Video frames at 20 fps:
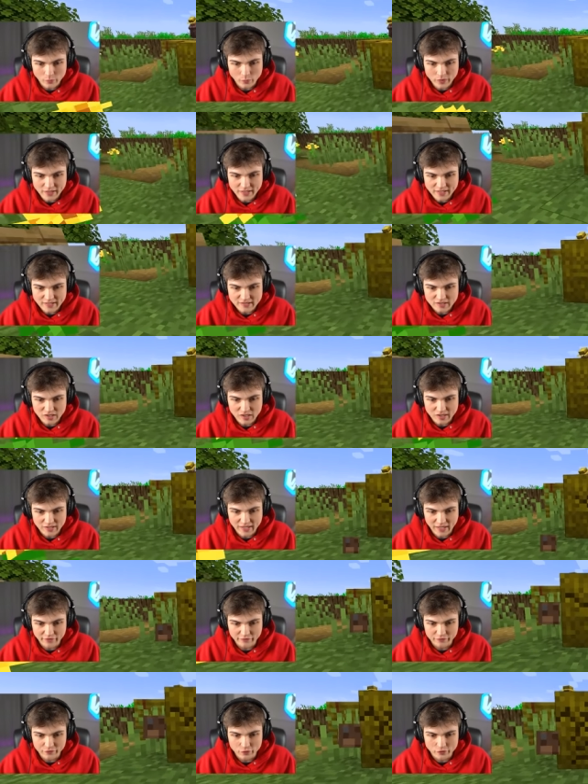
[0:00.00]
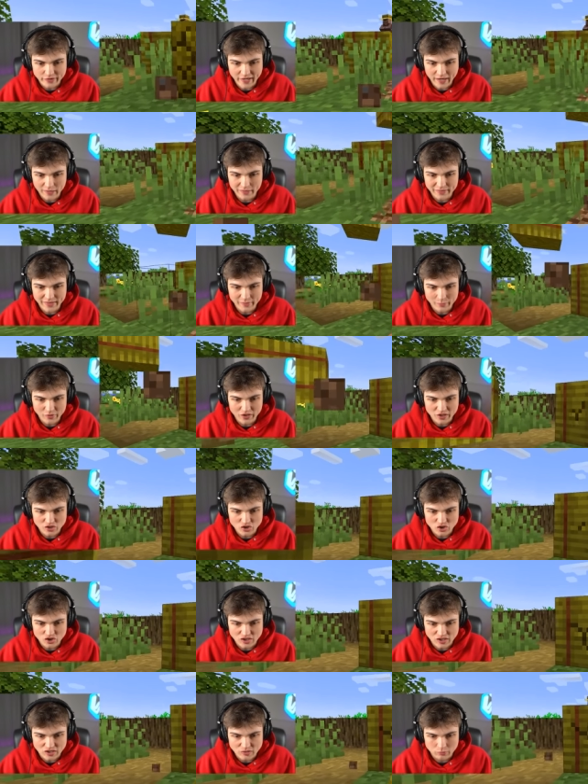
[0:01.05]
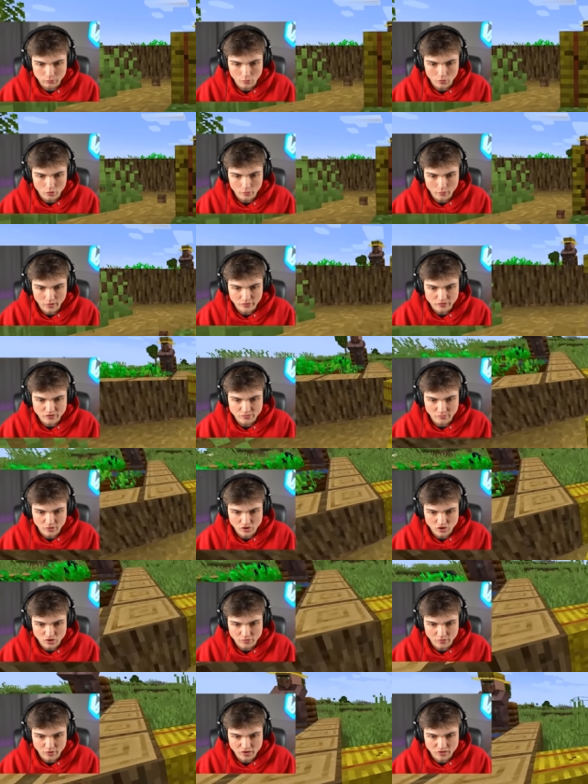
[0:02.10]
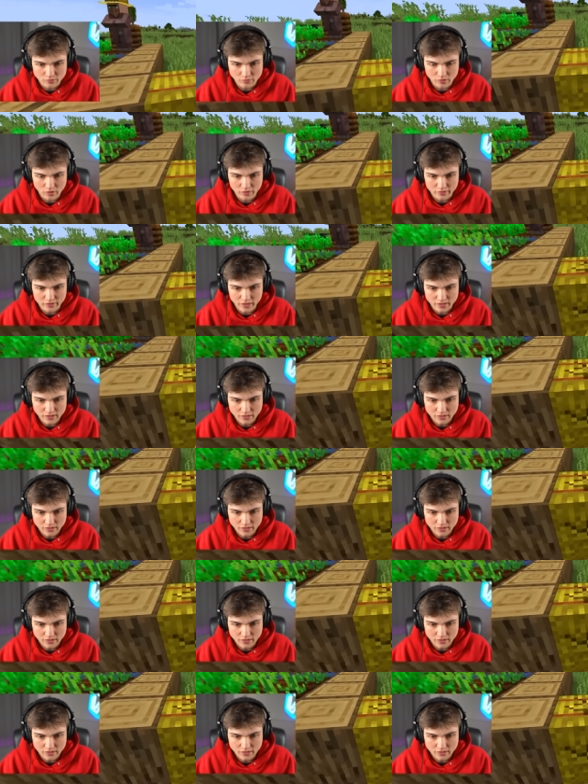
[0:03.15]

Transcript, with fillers: We need to get food now, and then we can just explore the world as much as possible, okay?